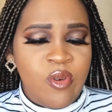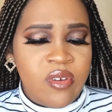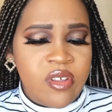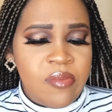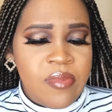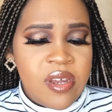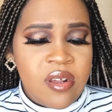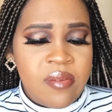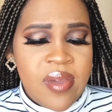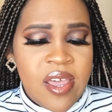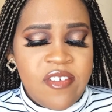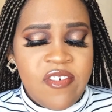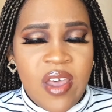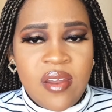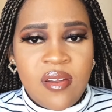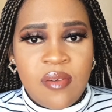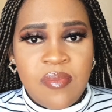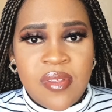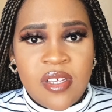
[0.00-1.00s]
talked about it on my
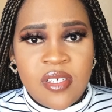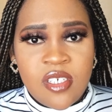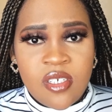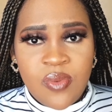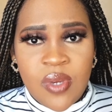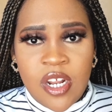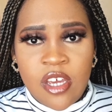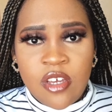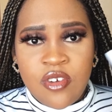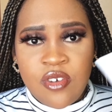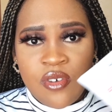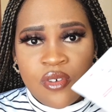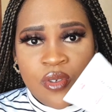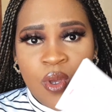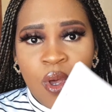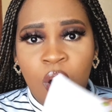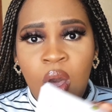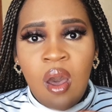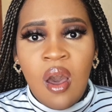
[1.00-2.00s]
channel, but this is what I
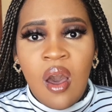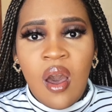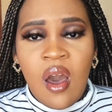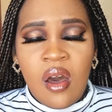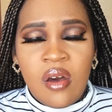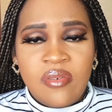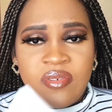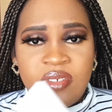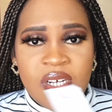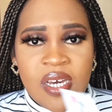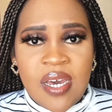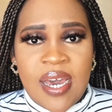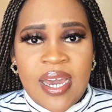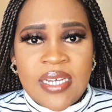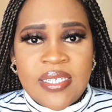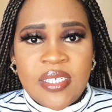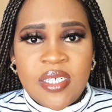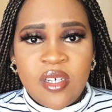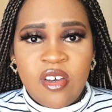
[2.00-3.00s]
use after
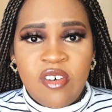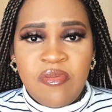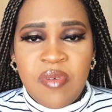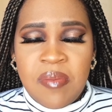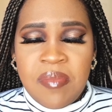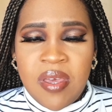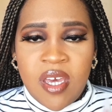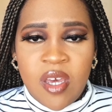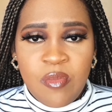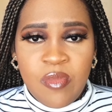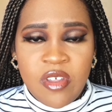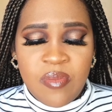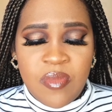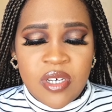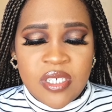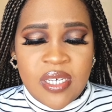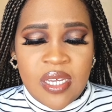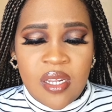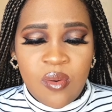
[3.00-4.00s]
I take off my makeup with
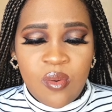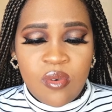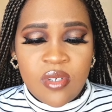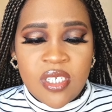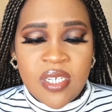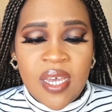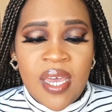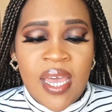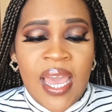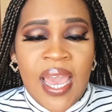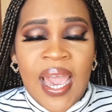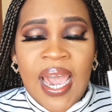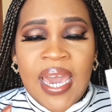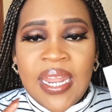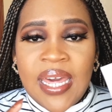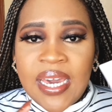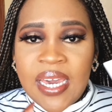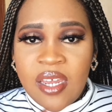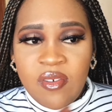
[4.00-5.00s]
micellar water
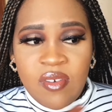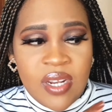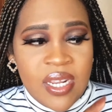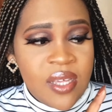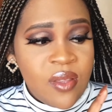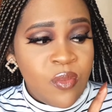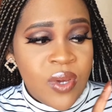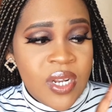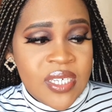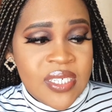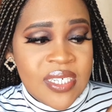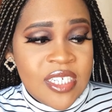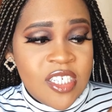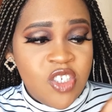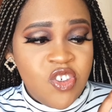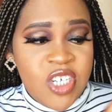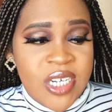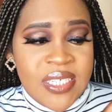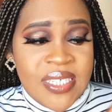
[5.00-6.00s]
and I can really when it
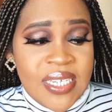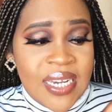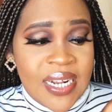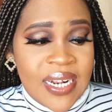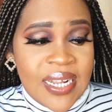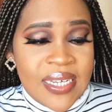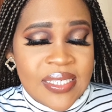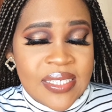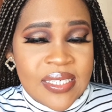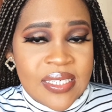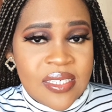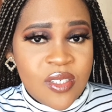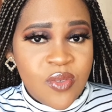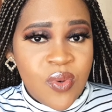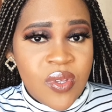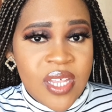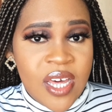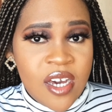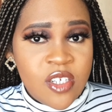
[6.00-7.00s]
says gently cleanses
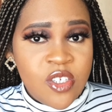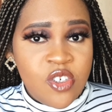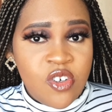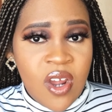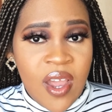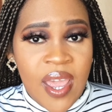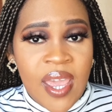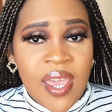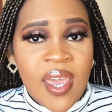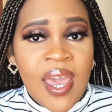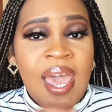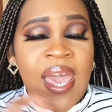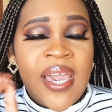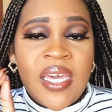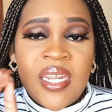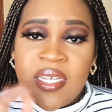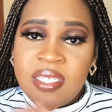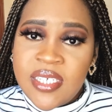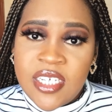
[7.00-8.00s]
without drying I
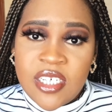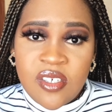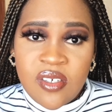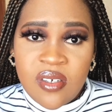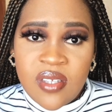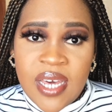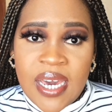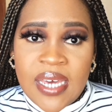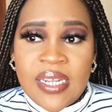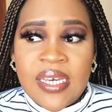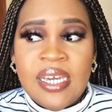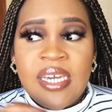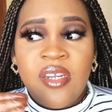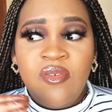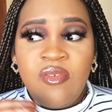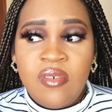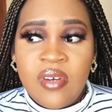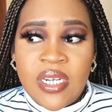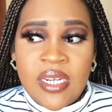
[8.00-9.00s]
can attest to that
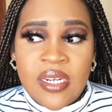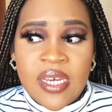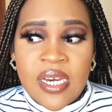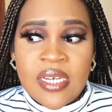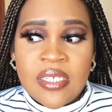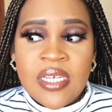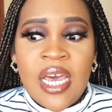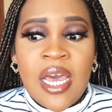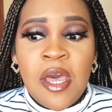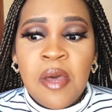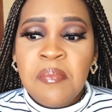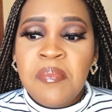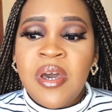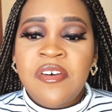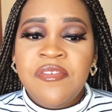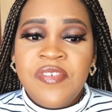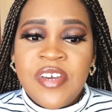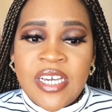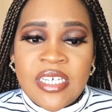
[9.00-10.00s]
it really does
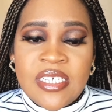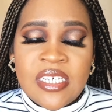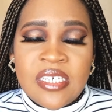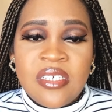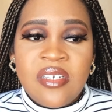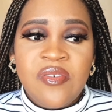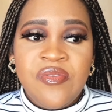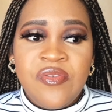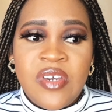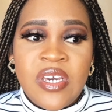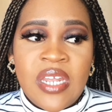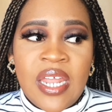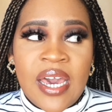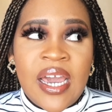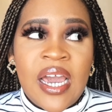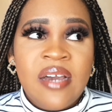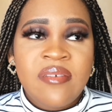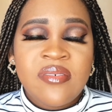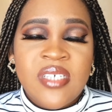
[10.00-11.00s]
my face doesn't feel
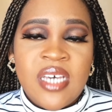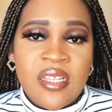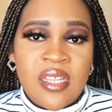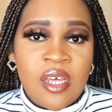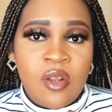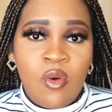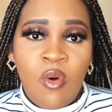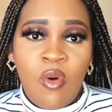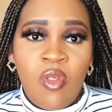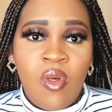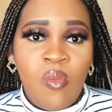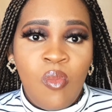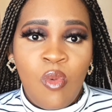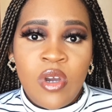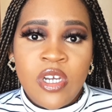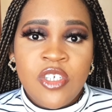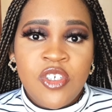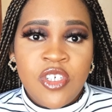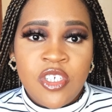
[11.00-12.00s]
like I've sucked up all the
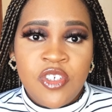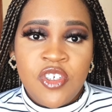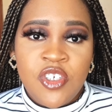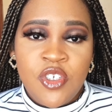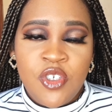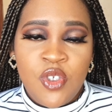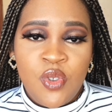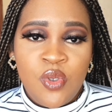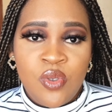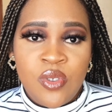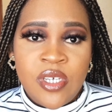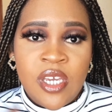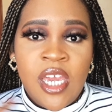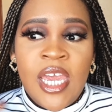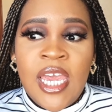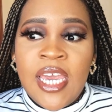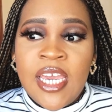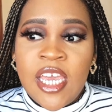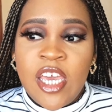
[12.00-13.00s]
moisture just to
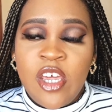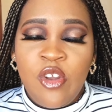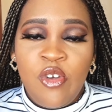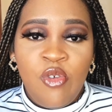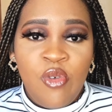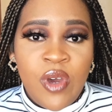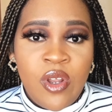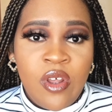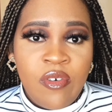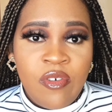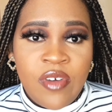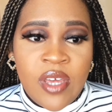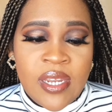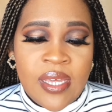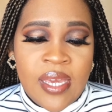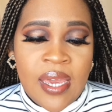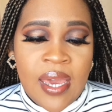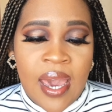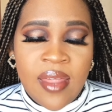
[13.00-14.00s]
get rid of
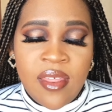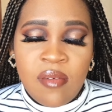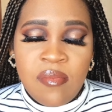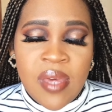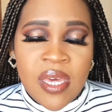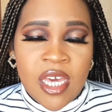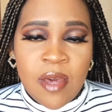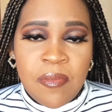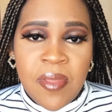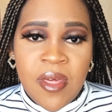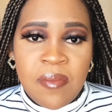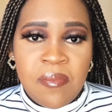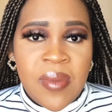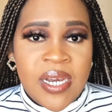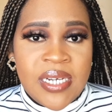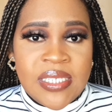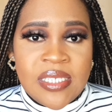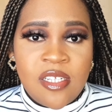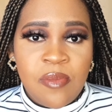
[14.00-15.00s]
any other makeup that
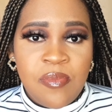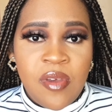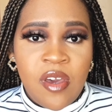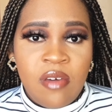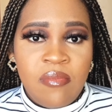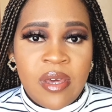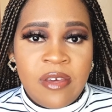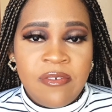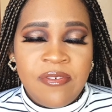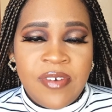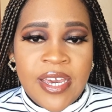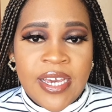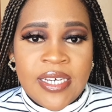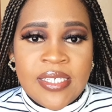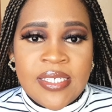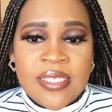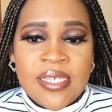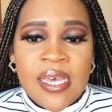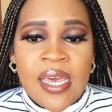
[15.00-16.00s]
might still be on my
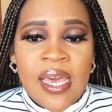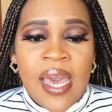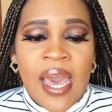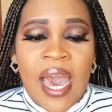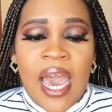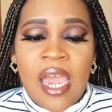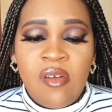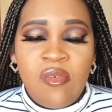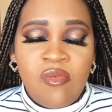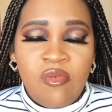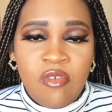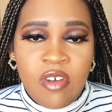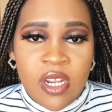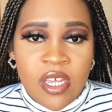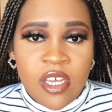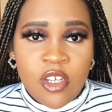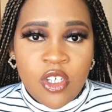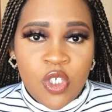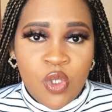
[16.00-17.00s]
face I
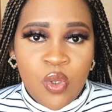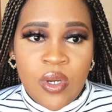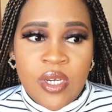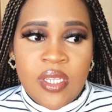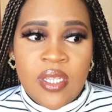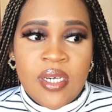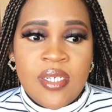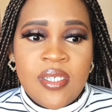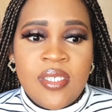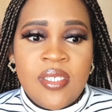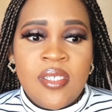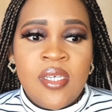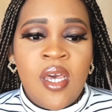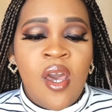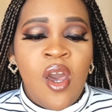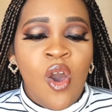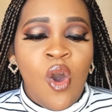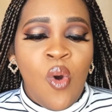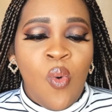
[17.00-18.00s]
really enjoy this
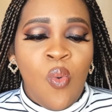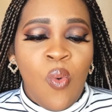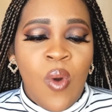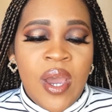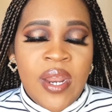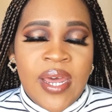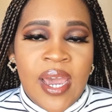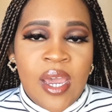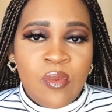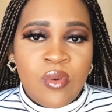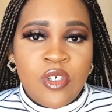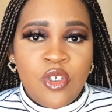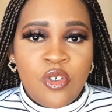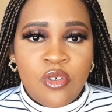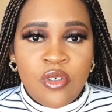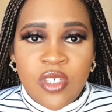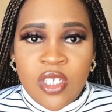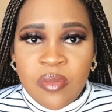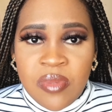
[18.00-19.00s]
what I was
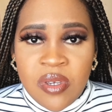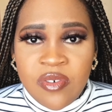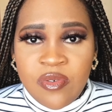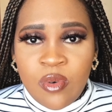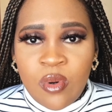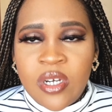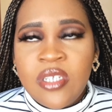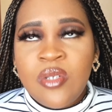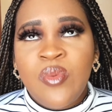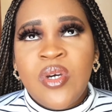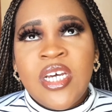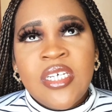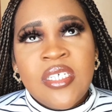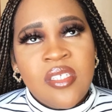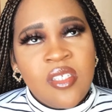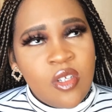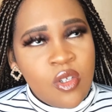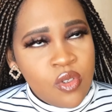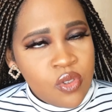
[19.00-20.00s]
using before and what I
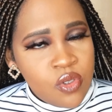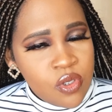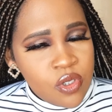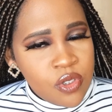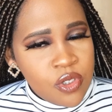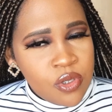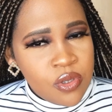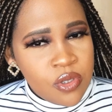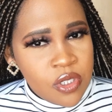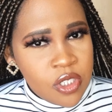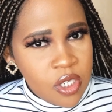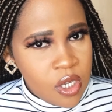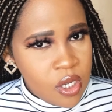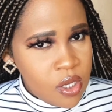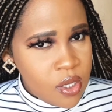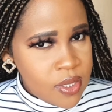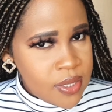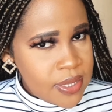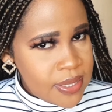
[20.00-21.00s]
still do use
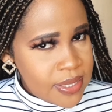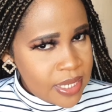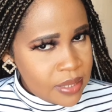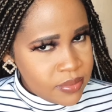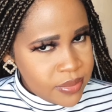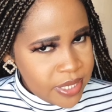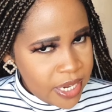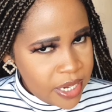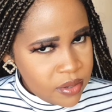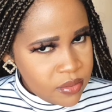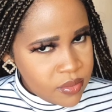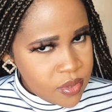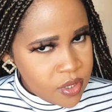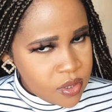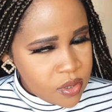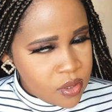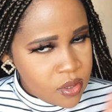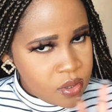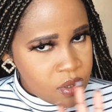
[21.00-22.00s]

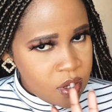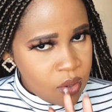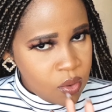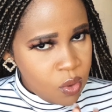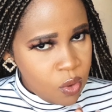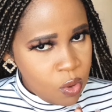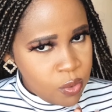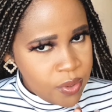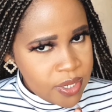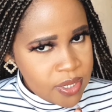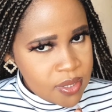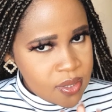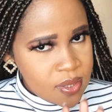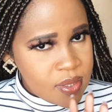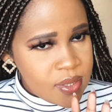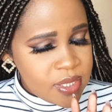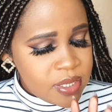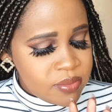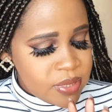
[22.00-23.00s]
sometimes not always
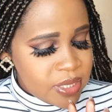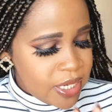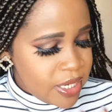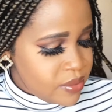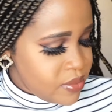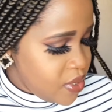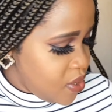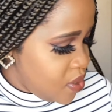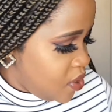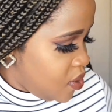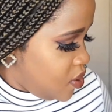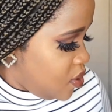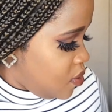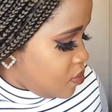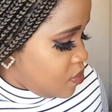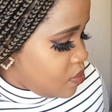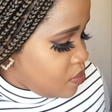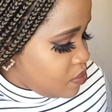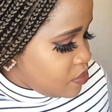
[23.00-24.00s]
sometimes
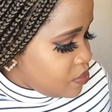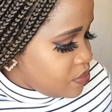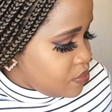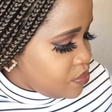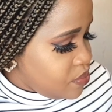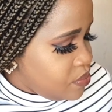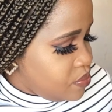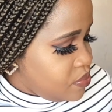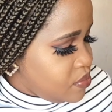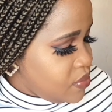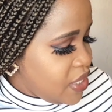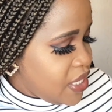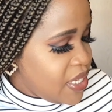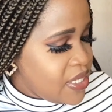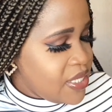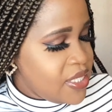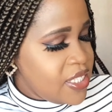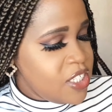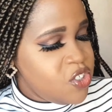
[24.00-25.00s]

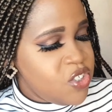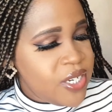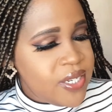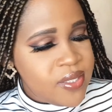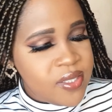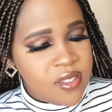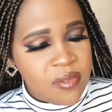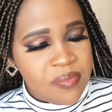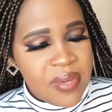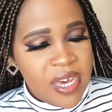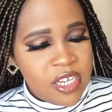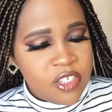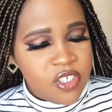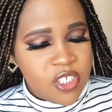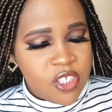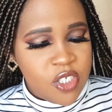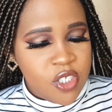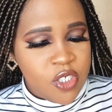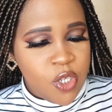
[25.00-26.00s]
is the gentle
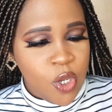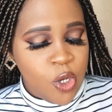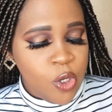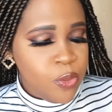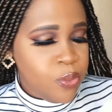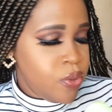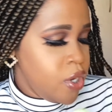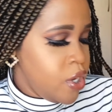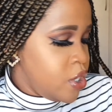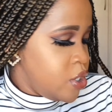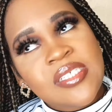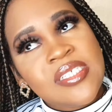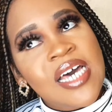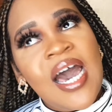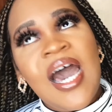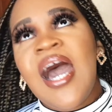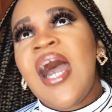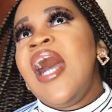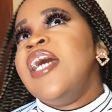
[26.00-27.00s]
magic soap
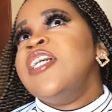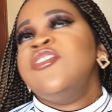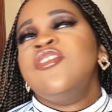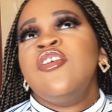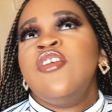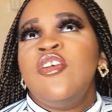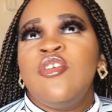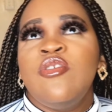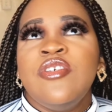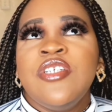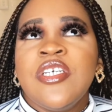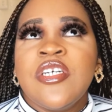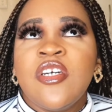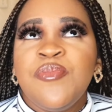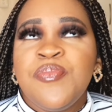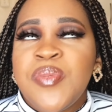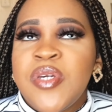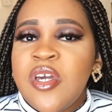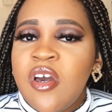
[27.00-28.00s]
so I started using
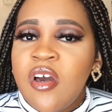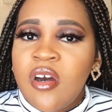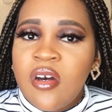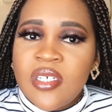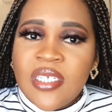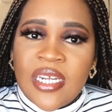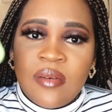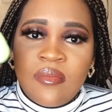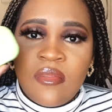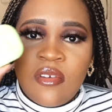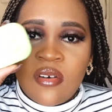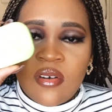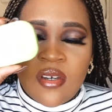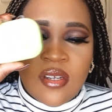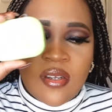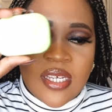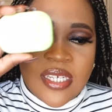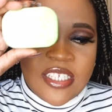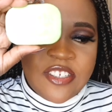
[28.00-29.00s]
it because, and I'm
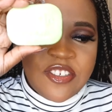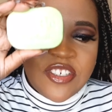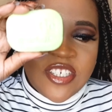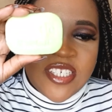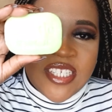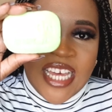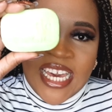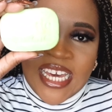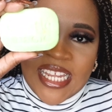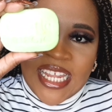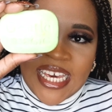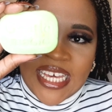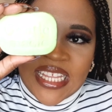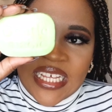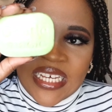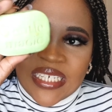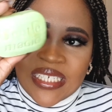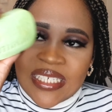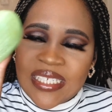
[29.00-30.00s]
look, it's just like like
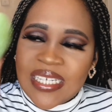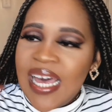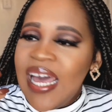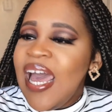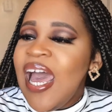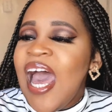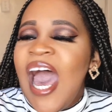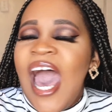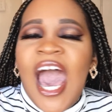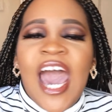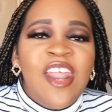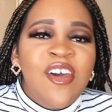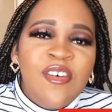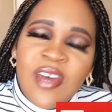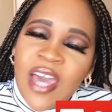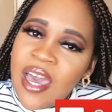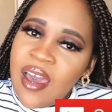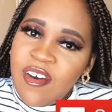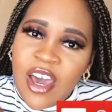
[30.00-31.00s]
this. I
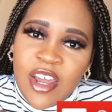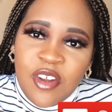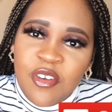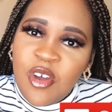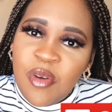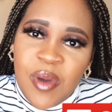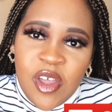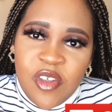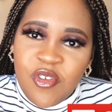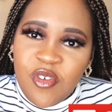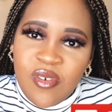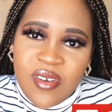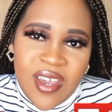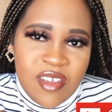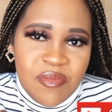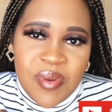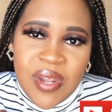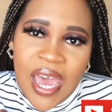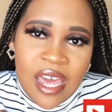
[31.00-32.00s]
don't, I don't know about you
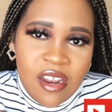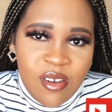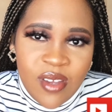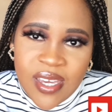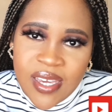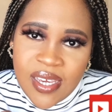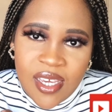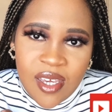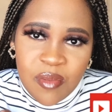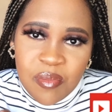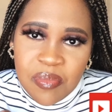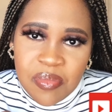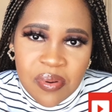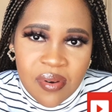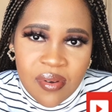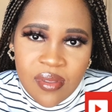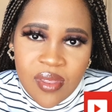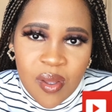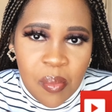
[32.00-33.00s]
guys, but I don't keep
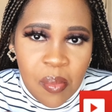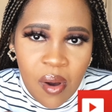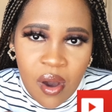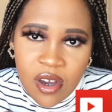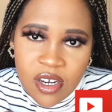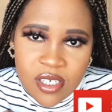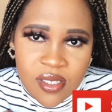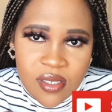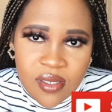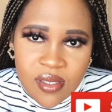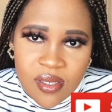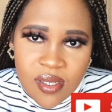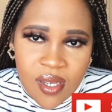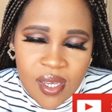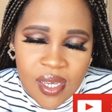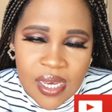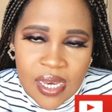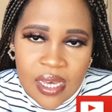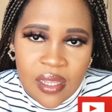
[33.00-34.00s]
the box
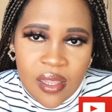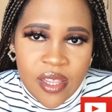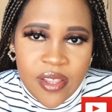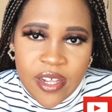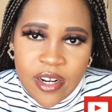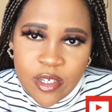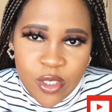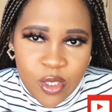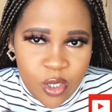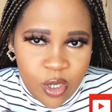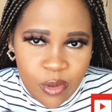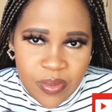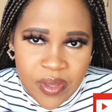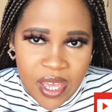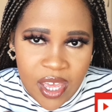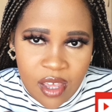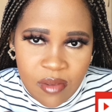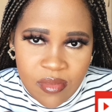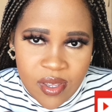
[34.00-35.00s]
that a soap
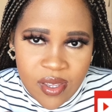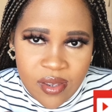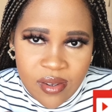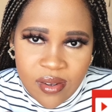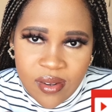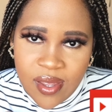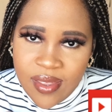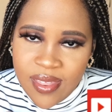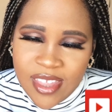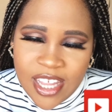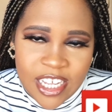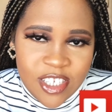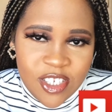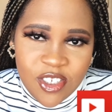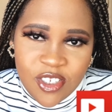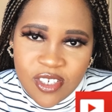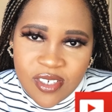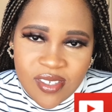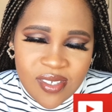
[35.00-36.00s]
came in.
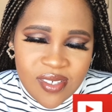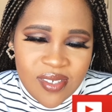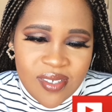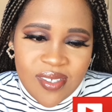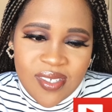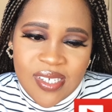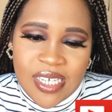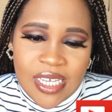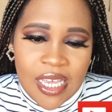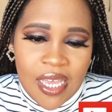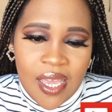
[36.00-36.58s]
That's just,